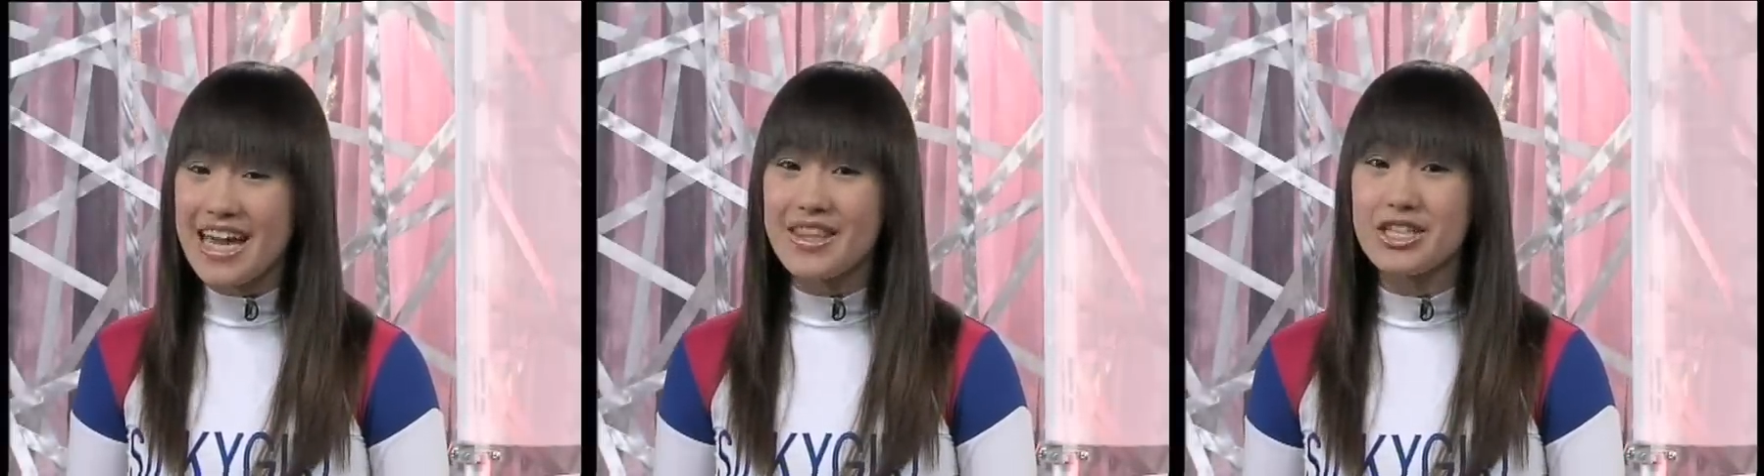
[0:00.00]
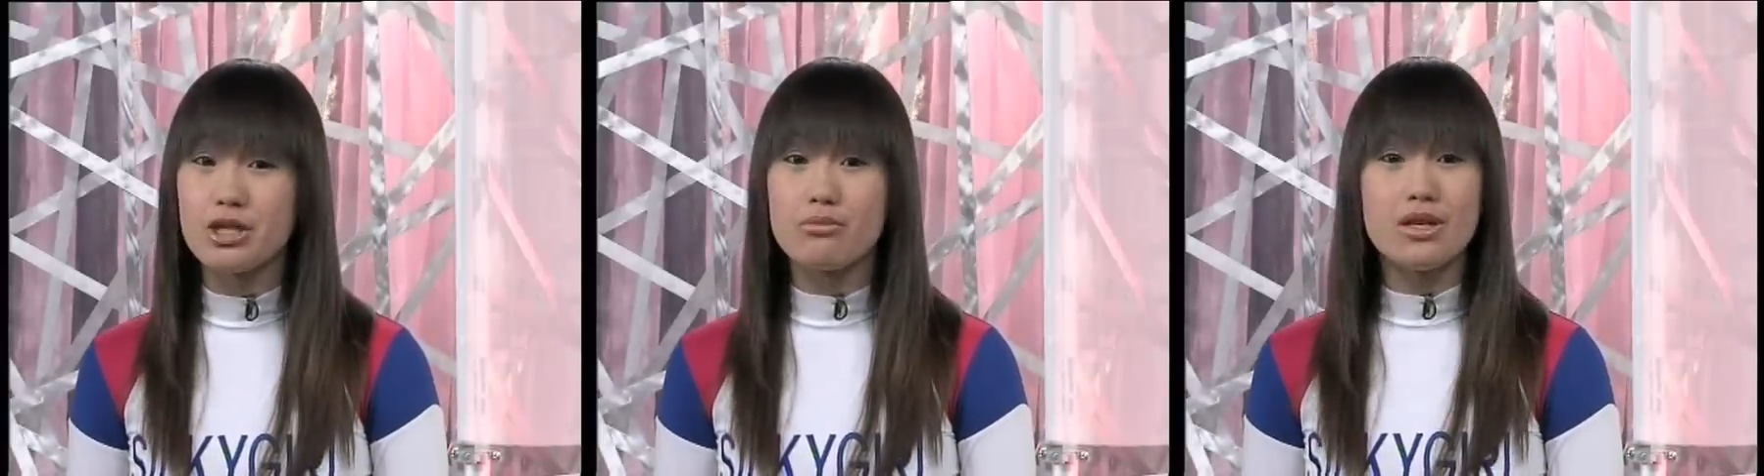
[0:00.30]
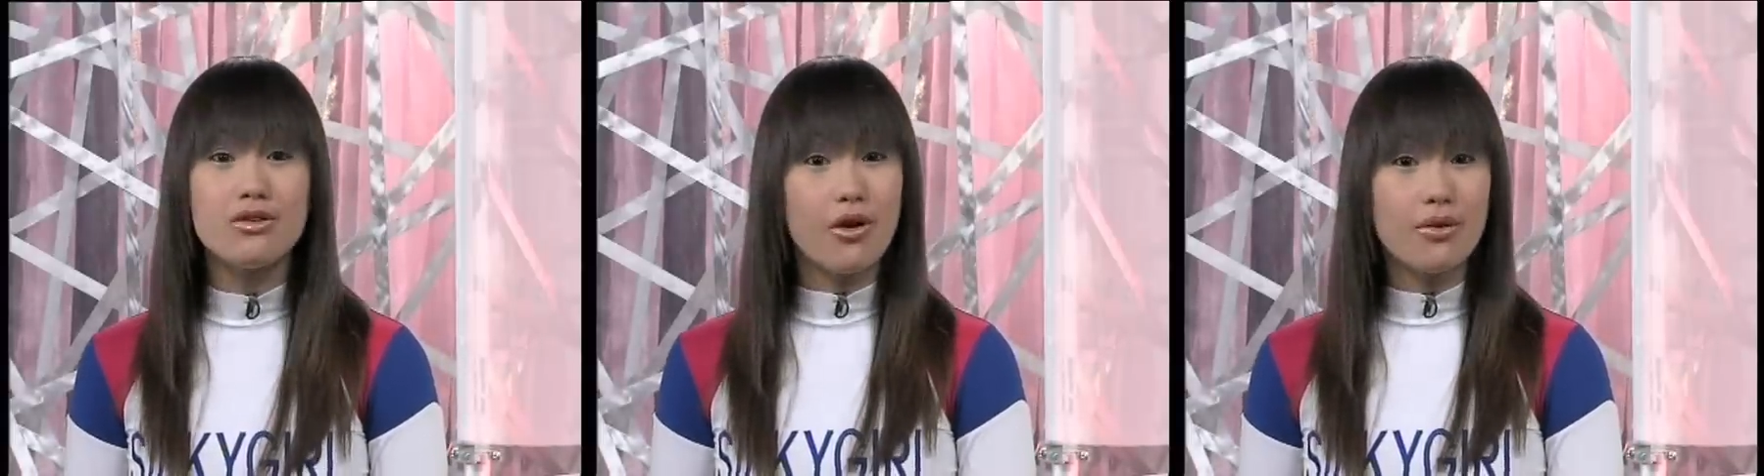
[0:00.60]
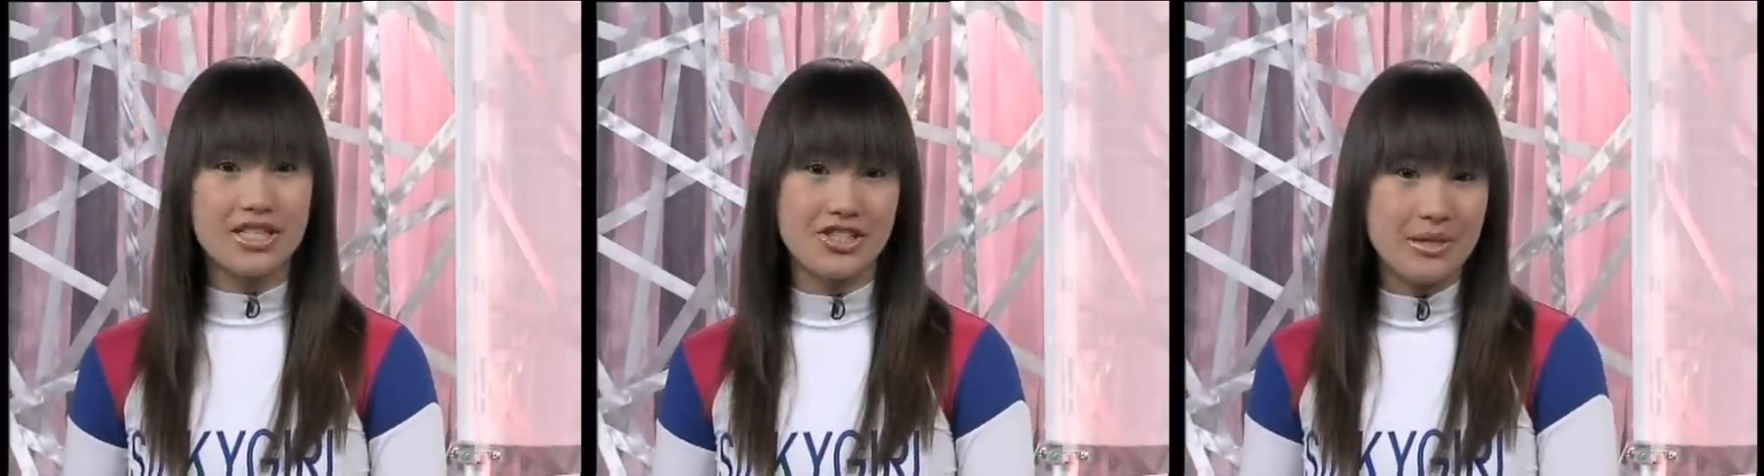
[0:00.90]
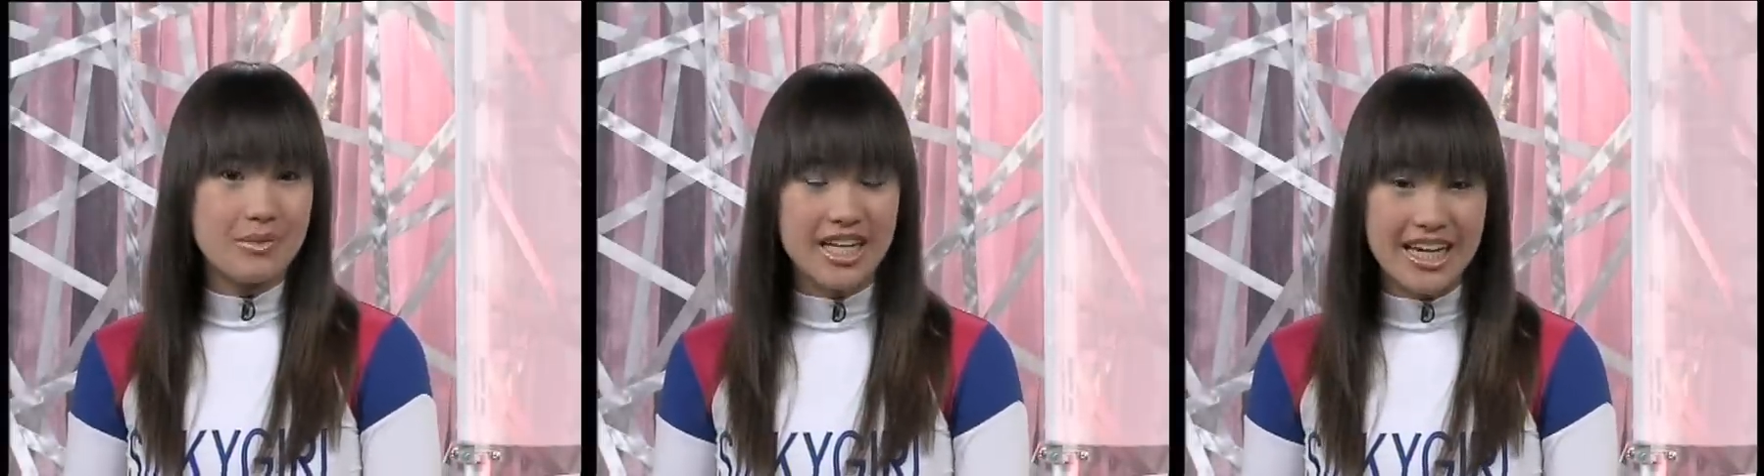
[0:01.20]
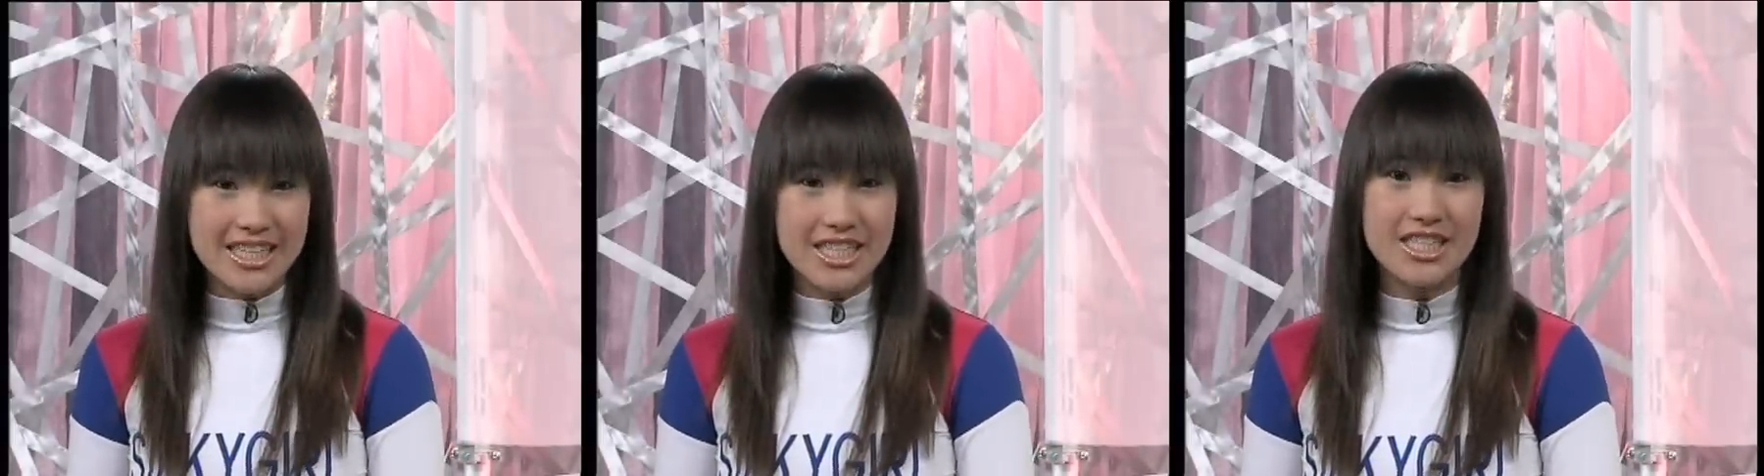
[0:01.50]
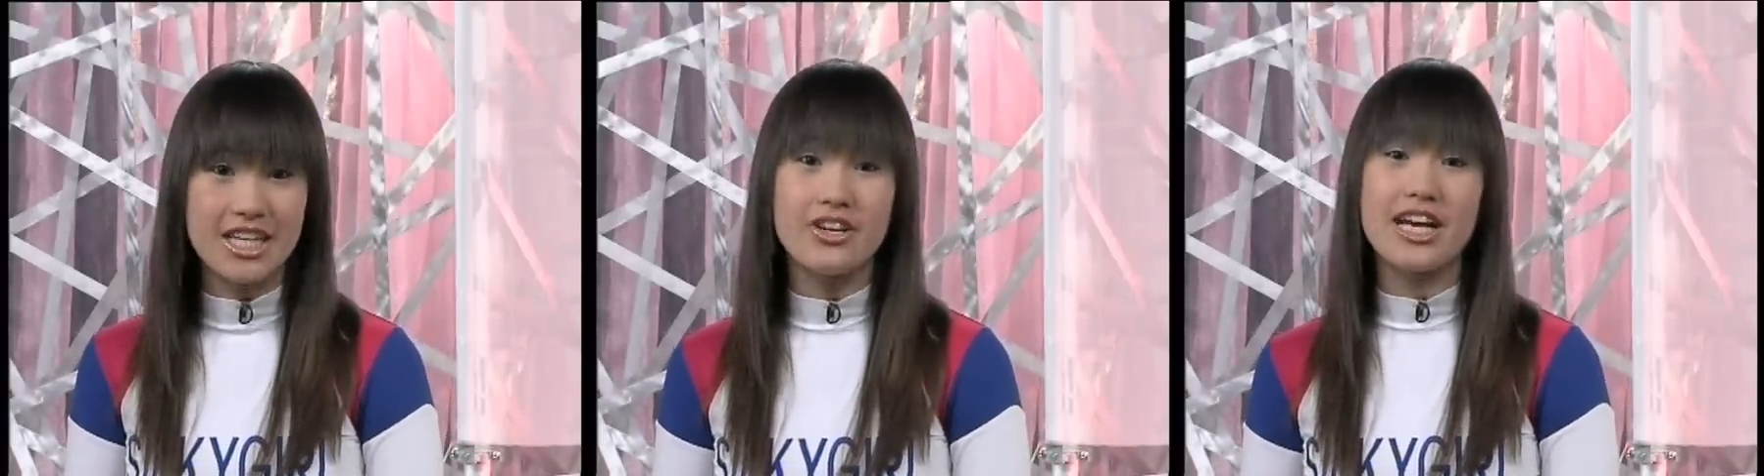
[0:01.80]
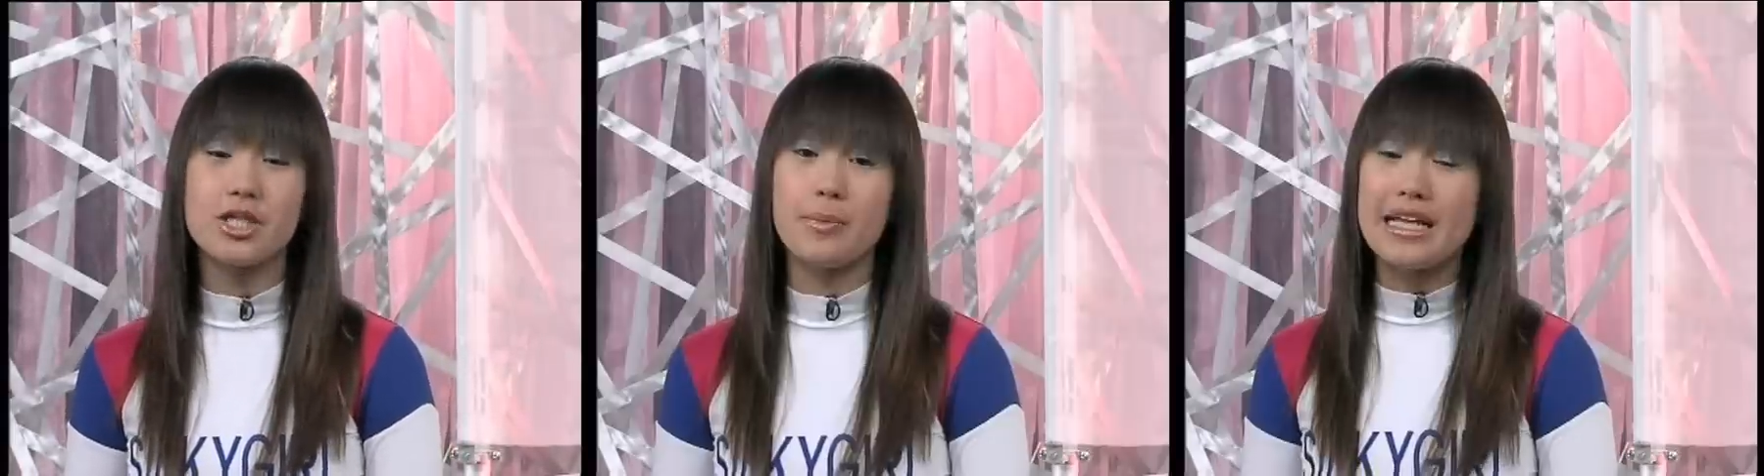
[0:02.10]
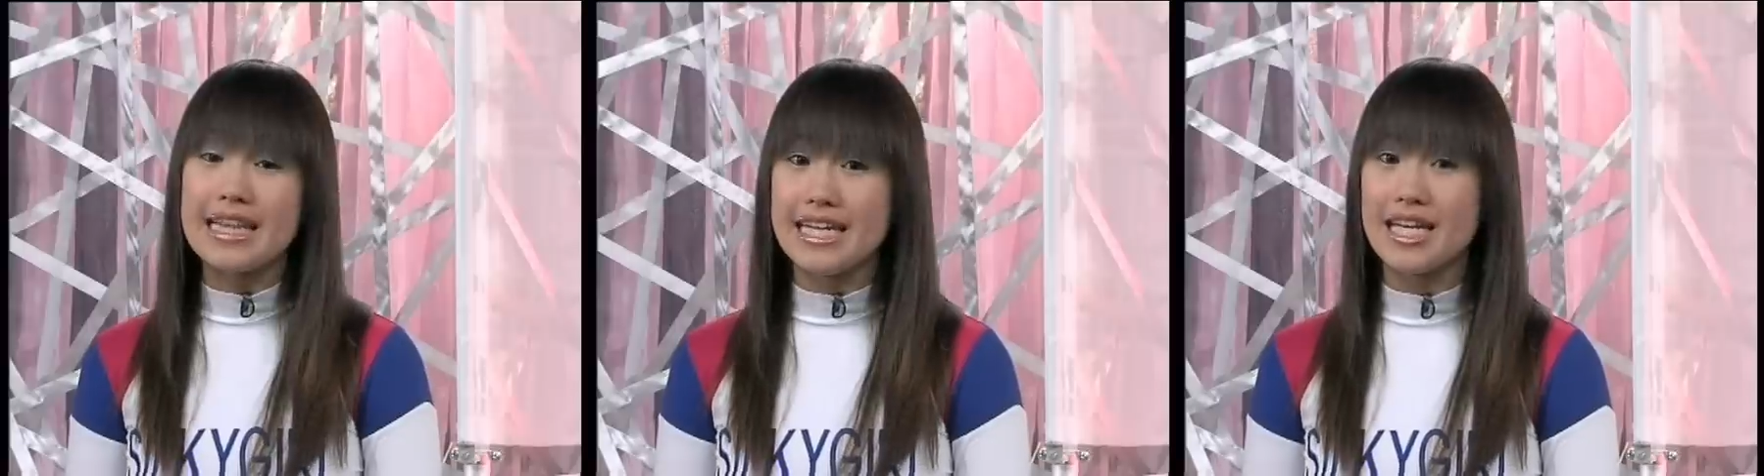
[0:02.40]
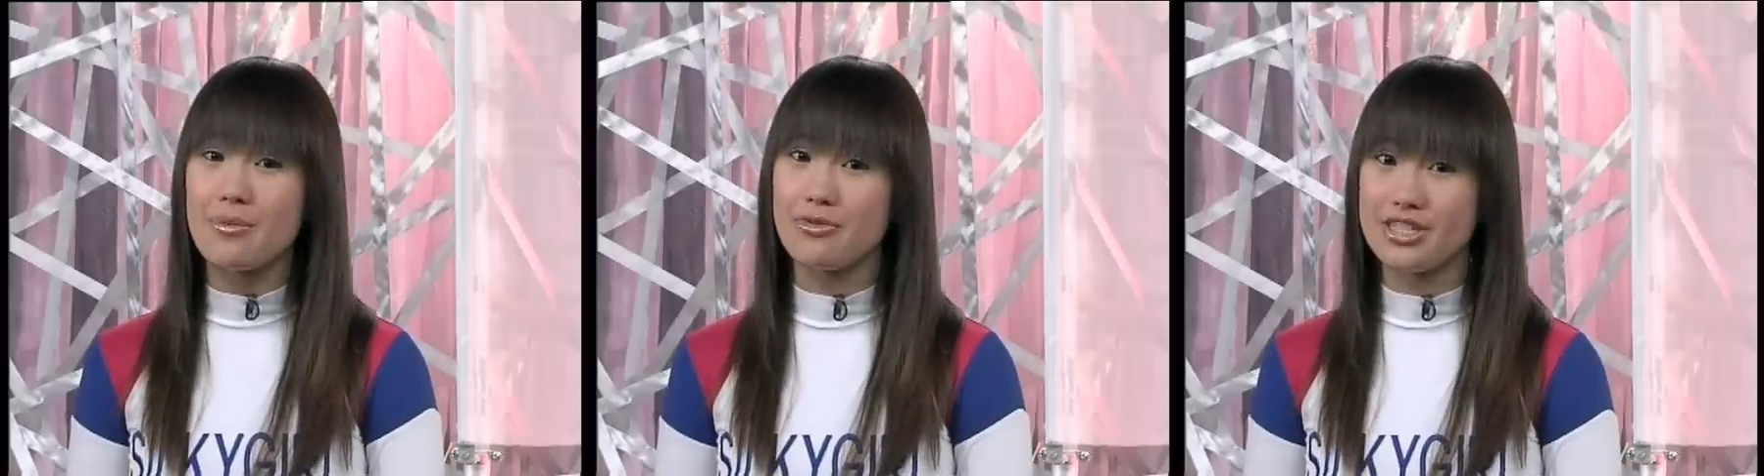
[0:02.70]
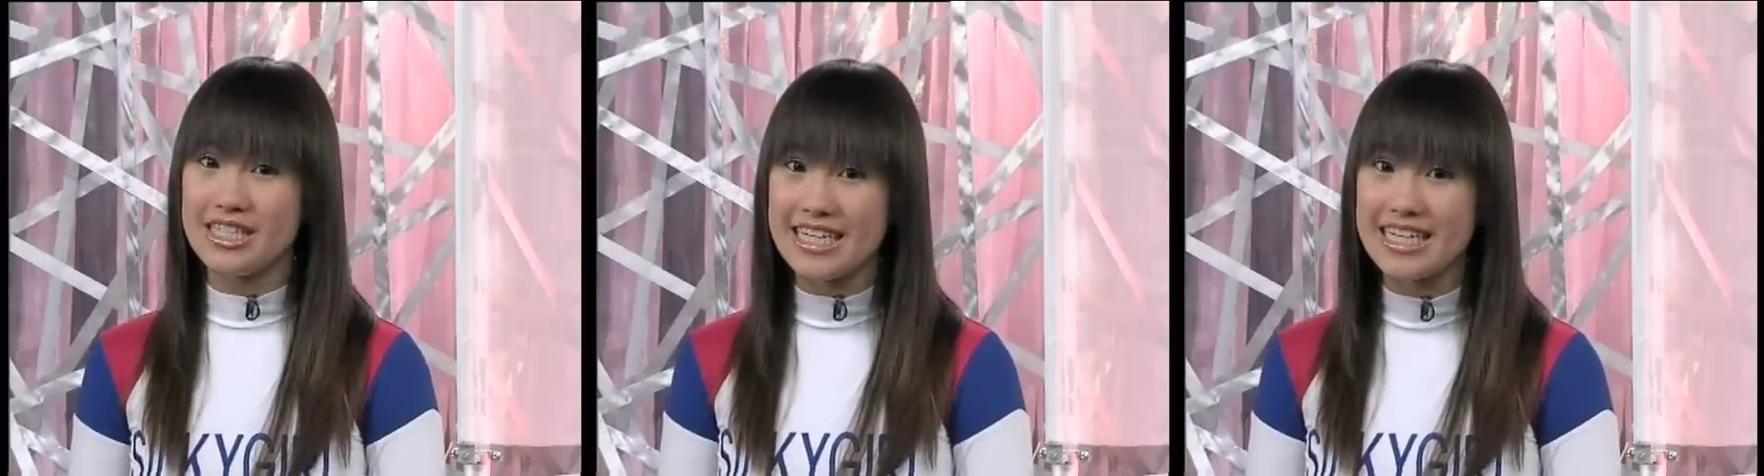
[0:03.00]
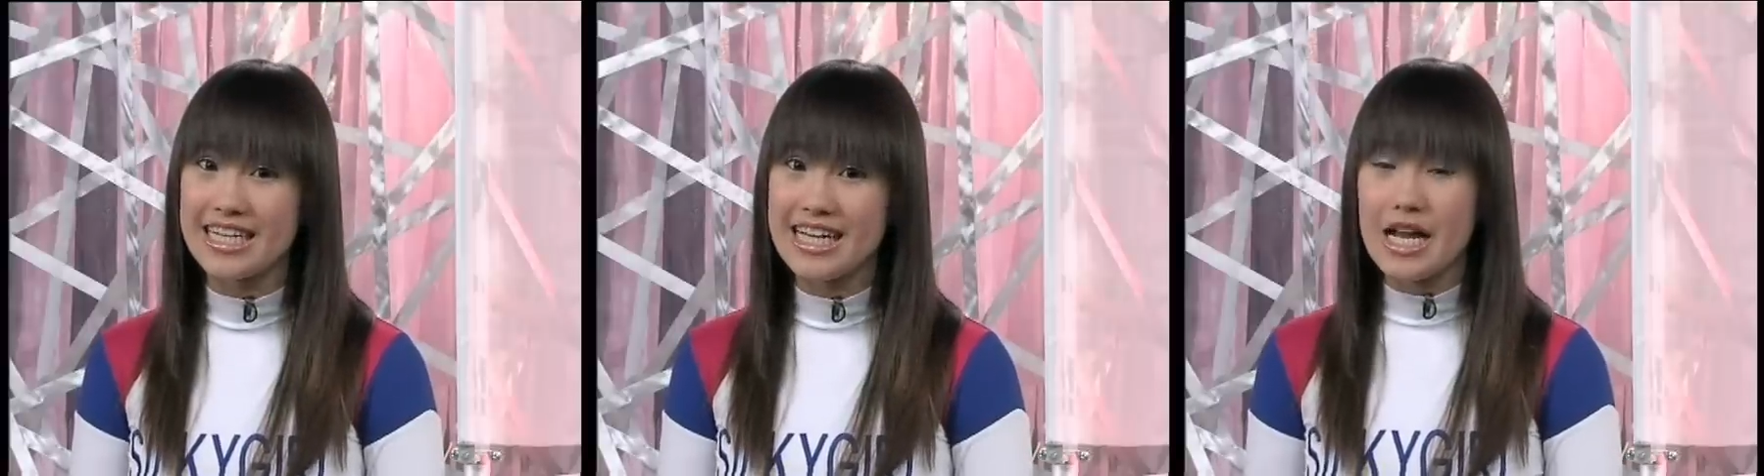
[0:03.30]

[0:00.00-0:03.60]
There should be no extreme changes, and you guys should be cleaning up your routine.